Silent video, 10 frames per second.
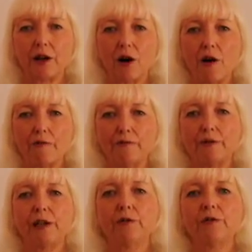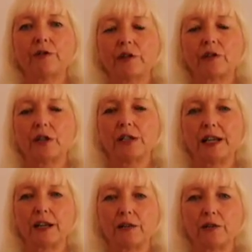often we lose the
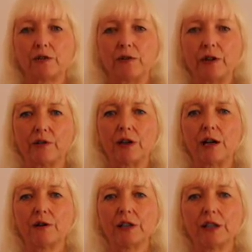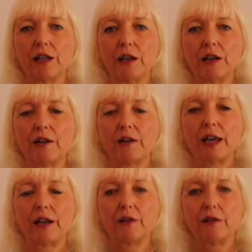contact to the ground
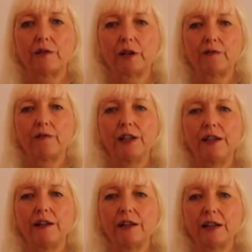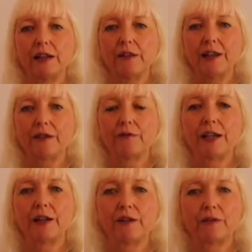and feel in that
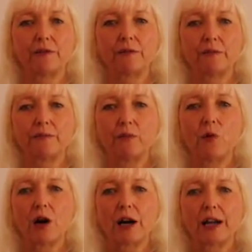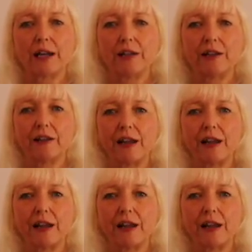way also more in the